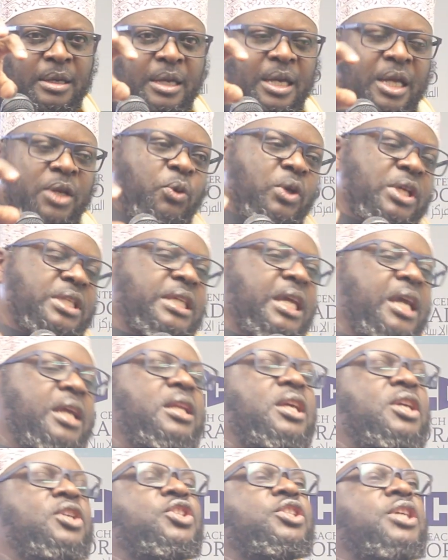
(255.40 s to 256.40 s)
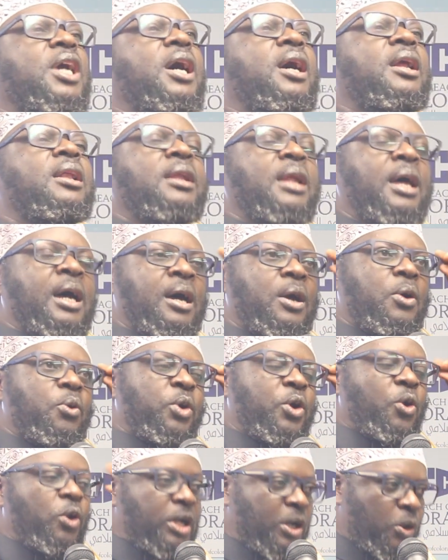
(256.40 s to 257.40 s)
and we said inshallah
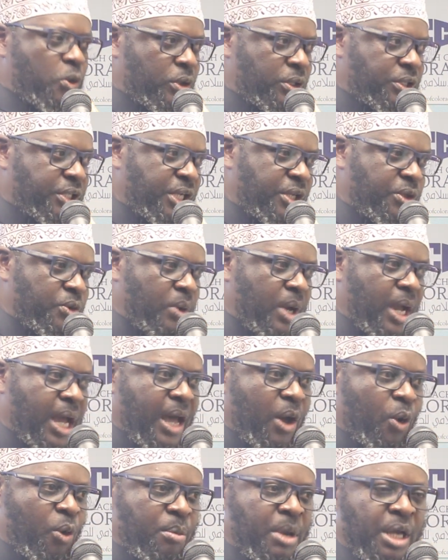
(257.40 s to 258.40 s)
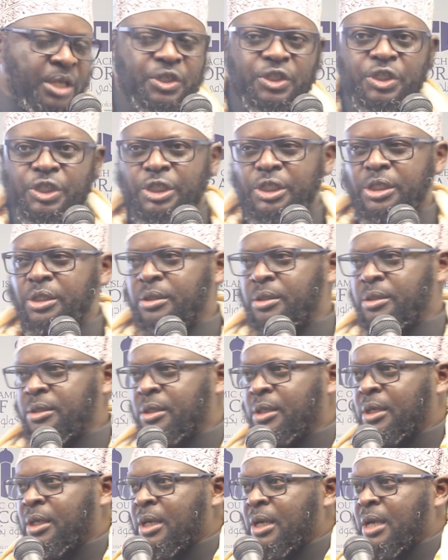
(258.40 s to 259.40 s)
we're going to continue how much
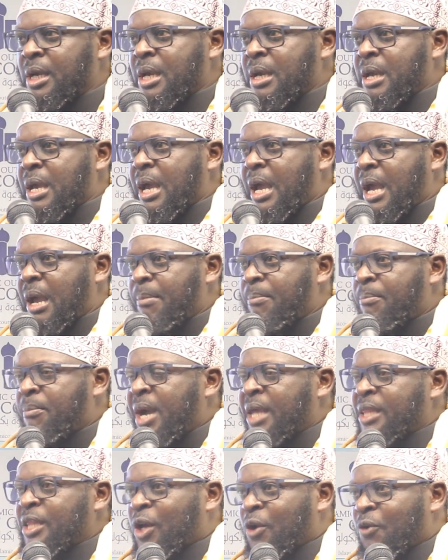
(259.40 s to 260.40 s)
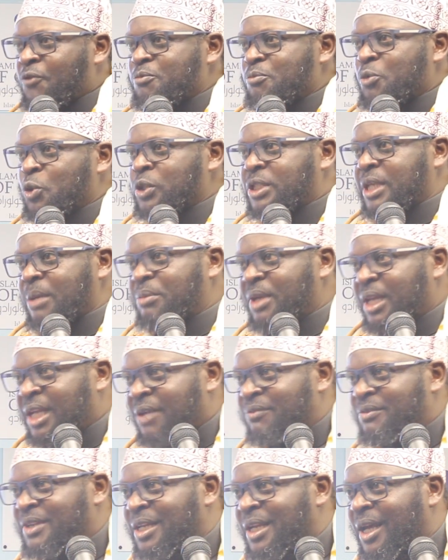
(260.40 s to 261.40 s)
mother of Musa
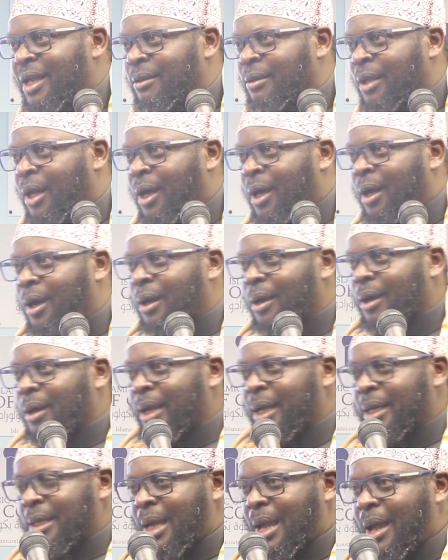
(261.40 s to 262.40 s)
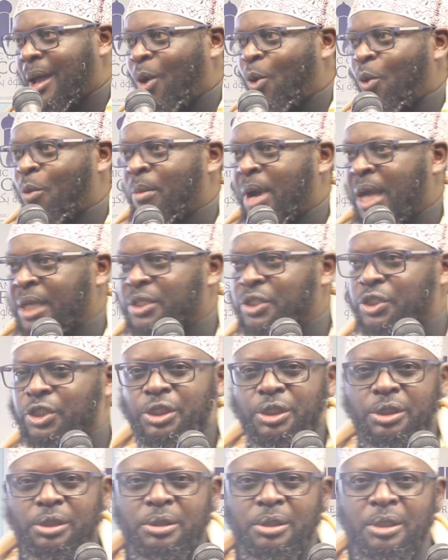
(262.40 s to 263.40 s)
believed in Allah and how
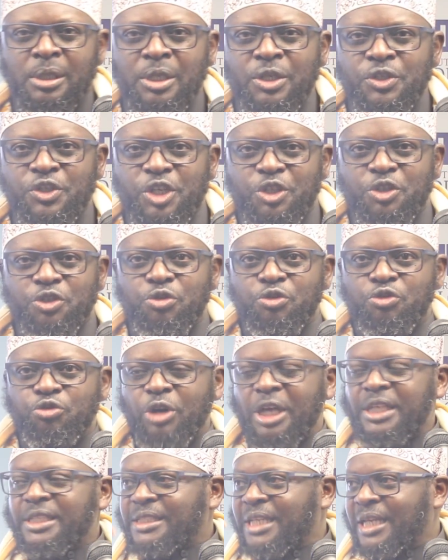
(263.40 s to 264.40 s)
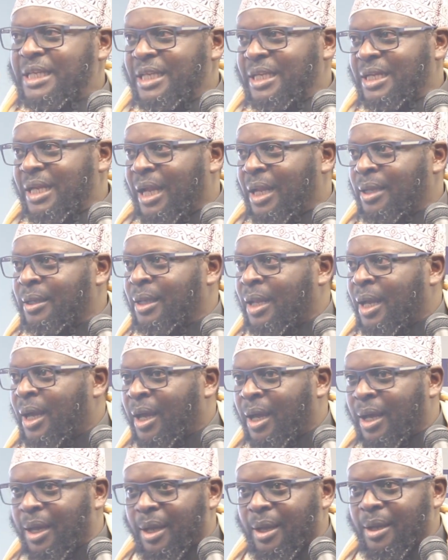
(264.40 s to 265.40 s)
much she trusted in
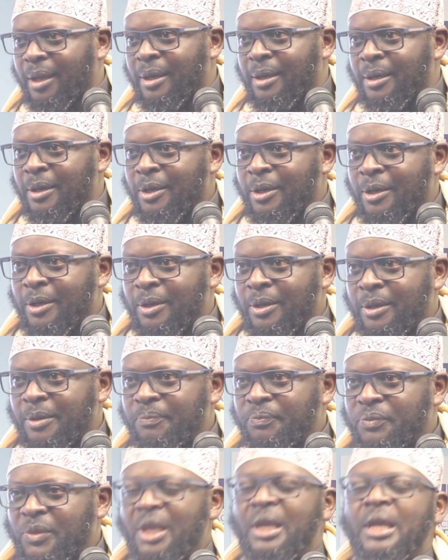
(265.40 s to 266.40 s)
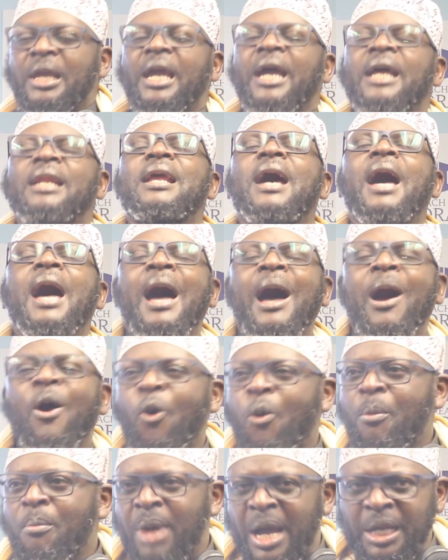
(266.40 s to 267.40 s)
Allah and
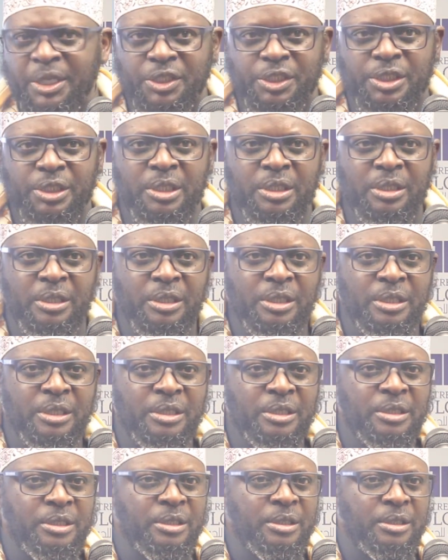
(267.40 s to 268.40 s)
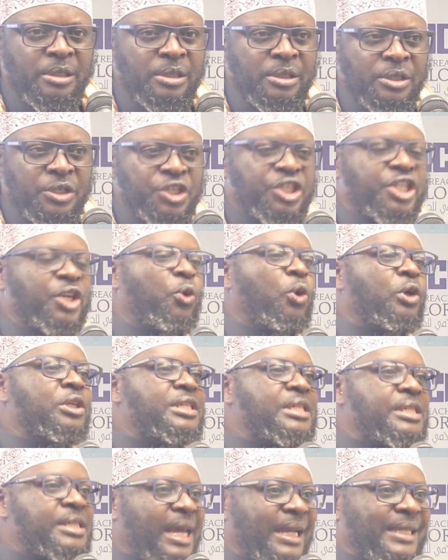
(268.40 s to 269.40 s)
how much she
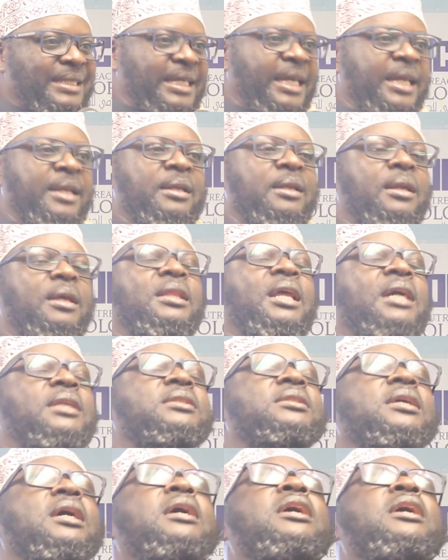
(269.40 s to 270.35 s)
was certain that